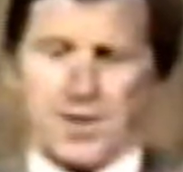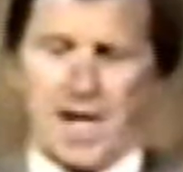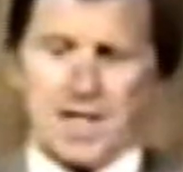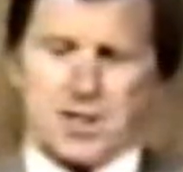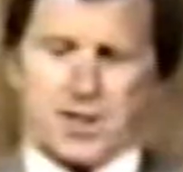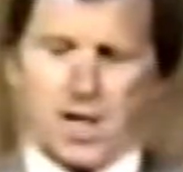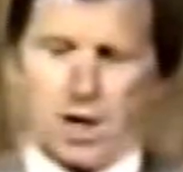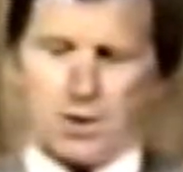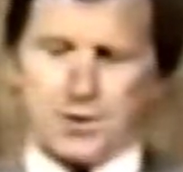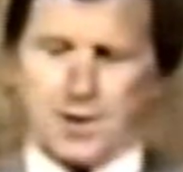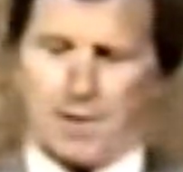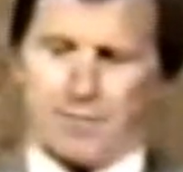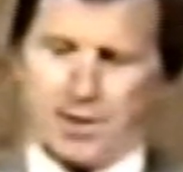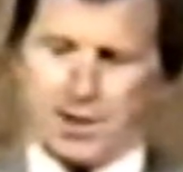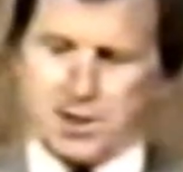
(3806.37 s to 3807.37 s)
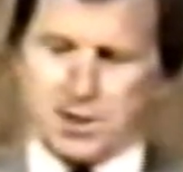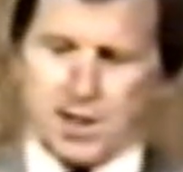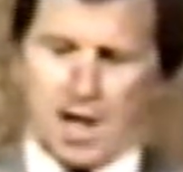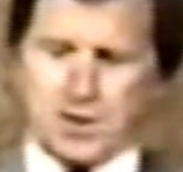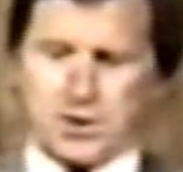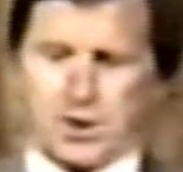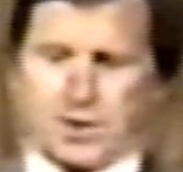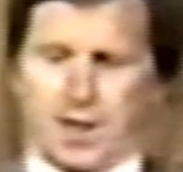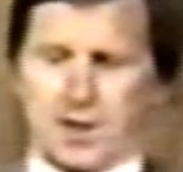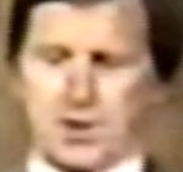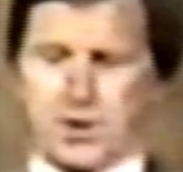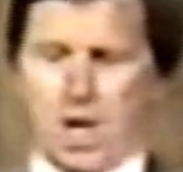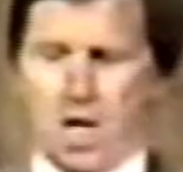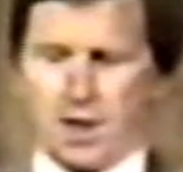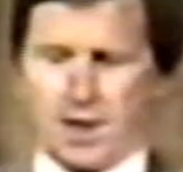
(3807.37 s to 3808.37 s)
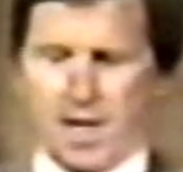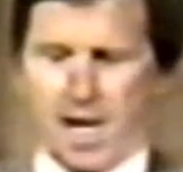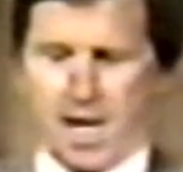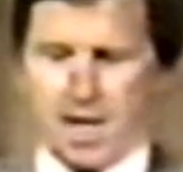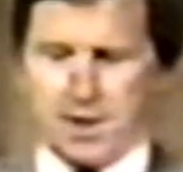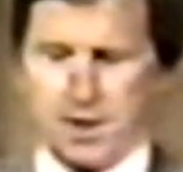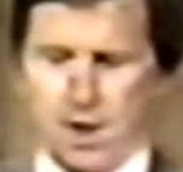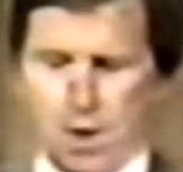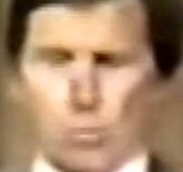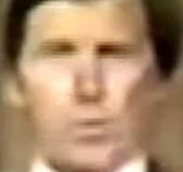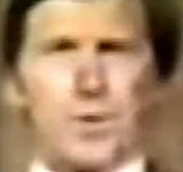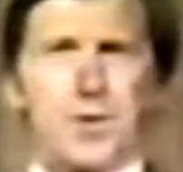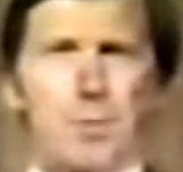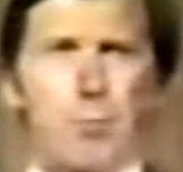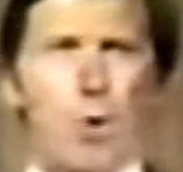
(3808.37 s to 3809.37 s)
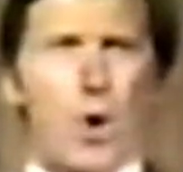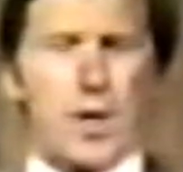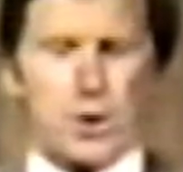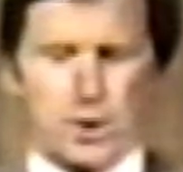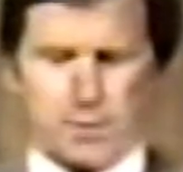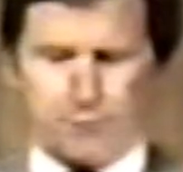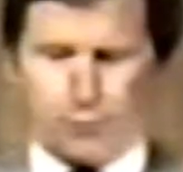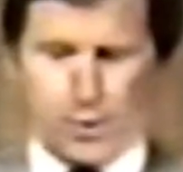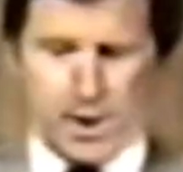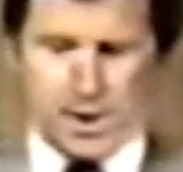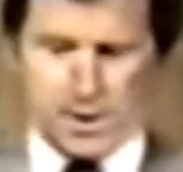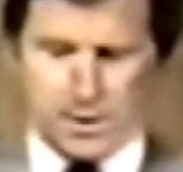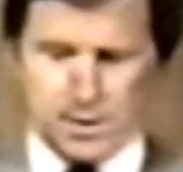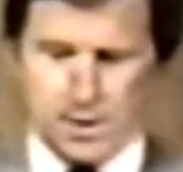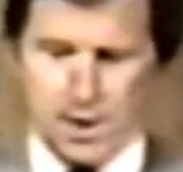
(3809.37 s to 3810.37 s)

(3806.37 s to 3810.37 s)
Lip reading: then tells of a discussion that Stalin had with a boyhood friend.